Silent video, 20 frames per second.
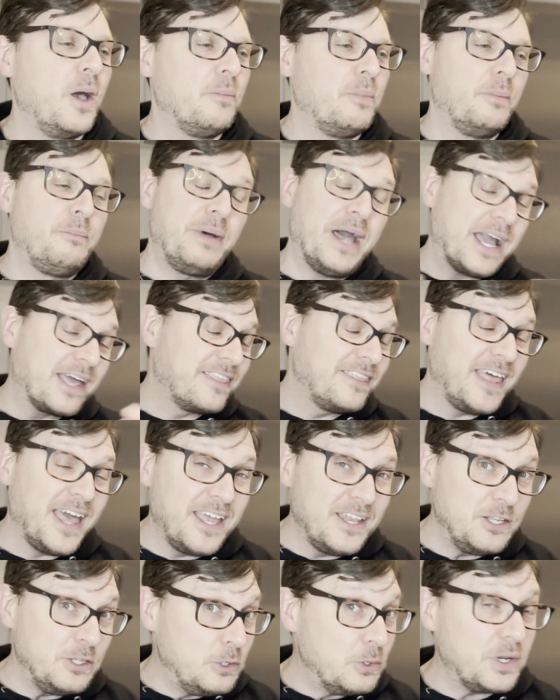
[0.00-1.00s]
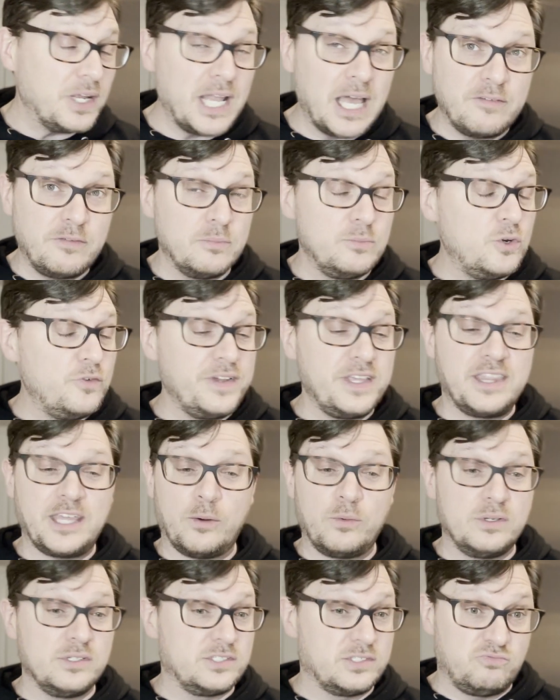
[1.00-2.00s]
But back then, you could have a movie
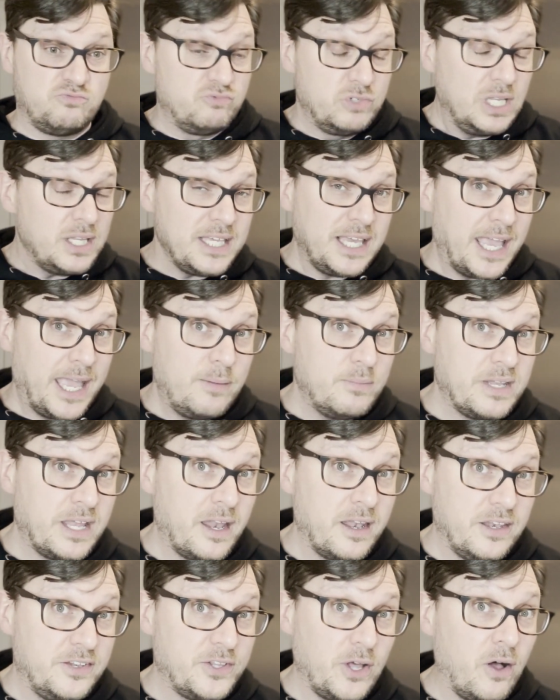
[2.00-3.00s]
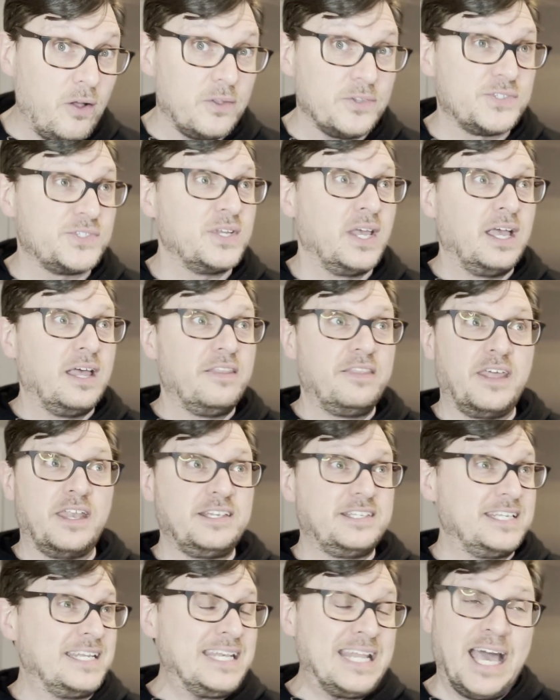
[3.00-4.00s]
that was really aimed at adults
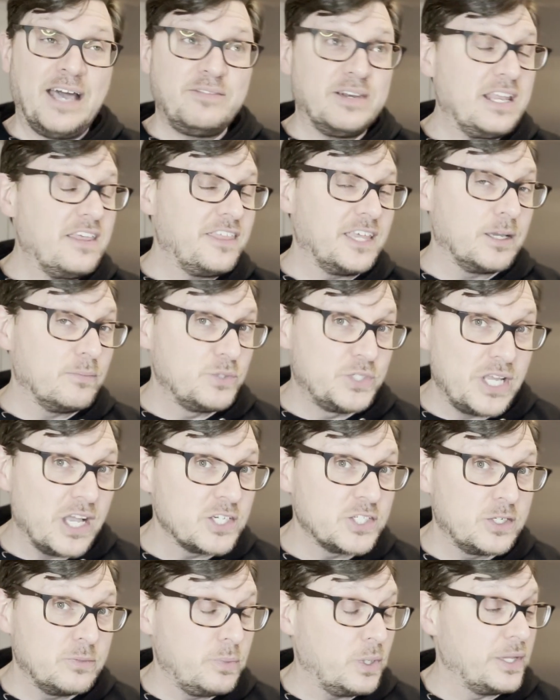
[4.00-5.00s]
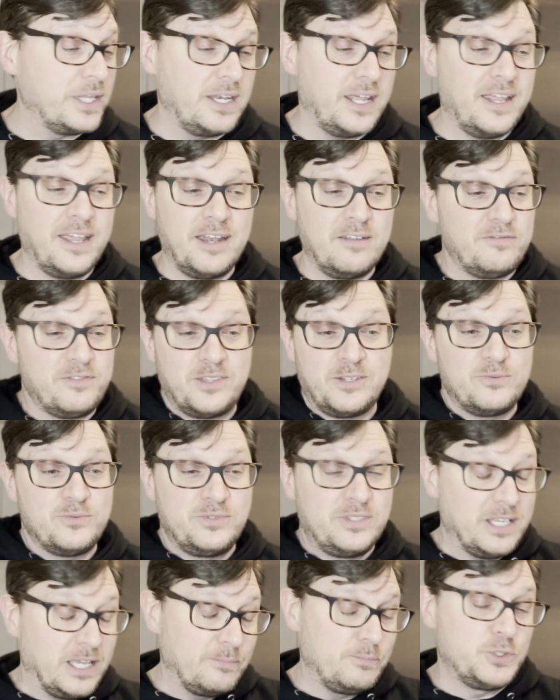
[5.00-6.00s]
that didn't have anything objectionable in it, and if the
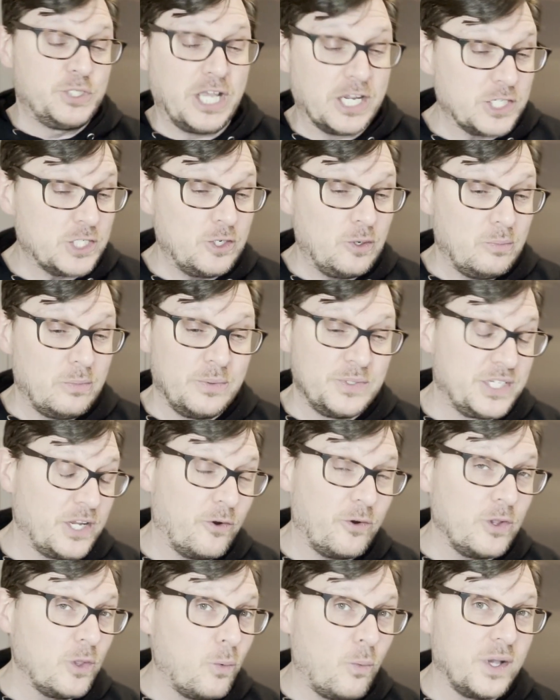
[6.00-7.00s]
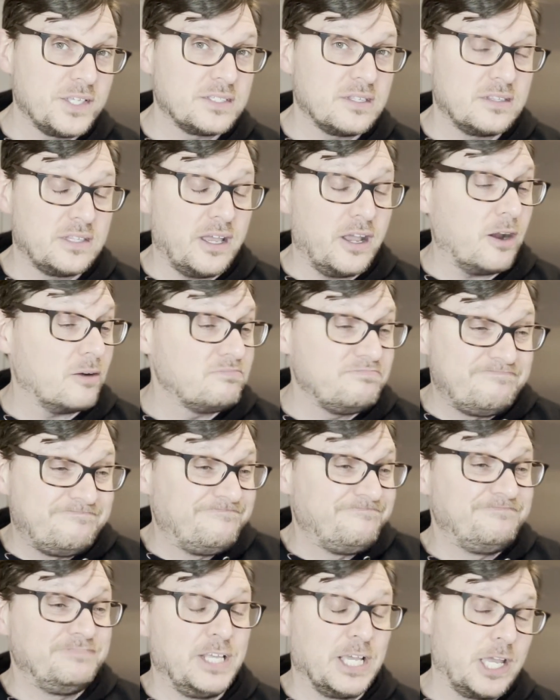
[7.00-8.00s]
objectionable material wasn't there,
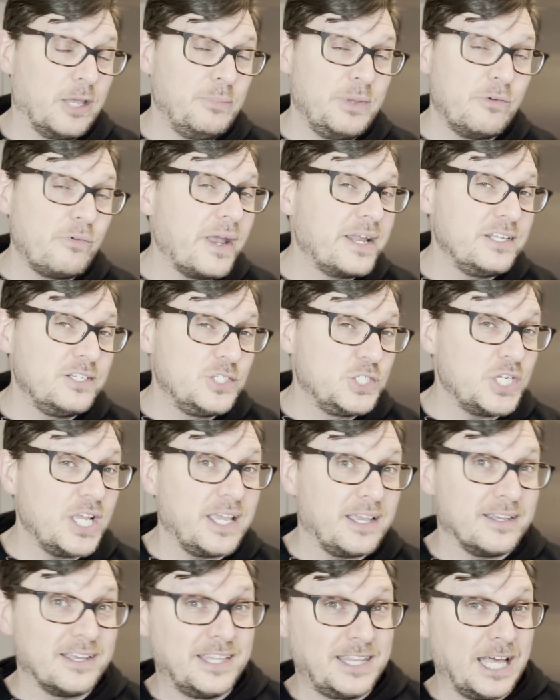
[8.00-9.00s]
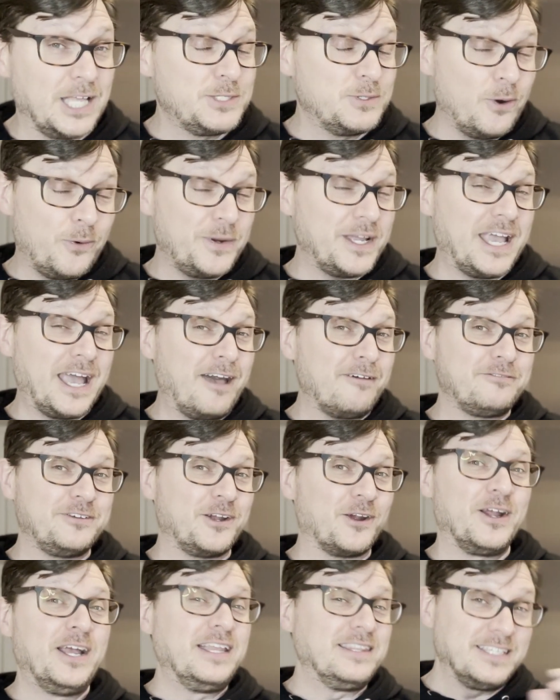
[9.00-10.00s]
it could be rated G, and that's what we have
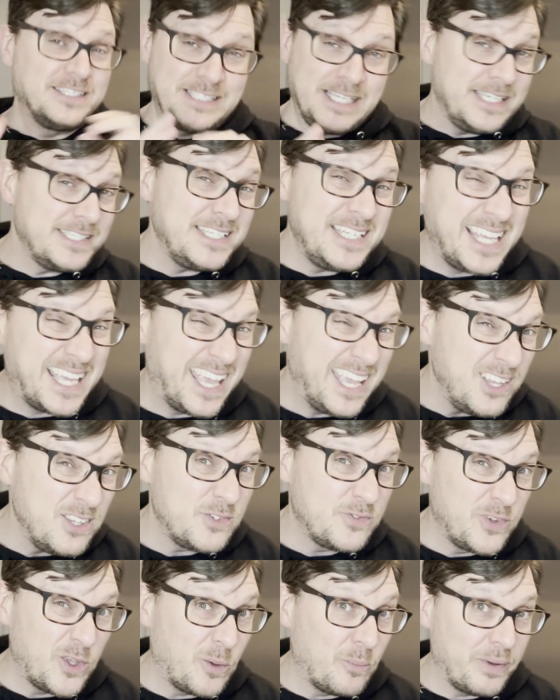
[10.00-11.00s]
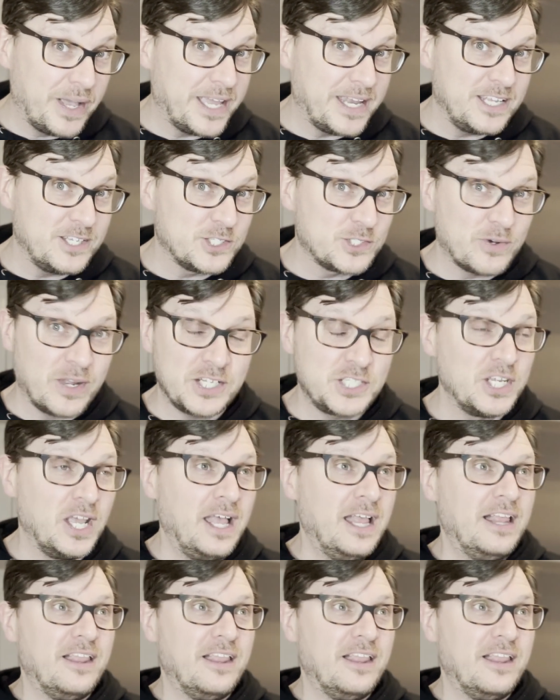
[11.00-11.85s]
here. This isn't a kid's film by any stretch.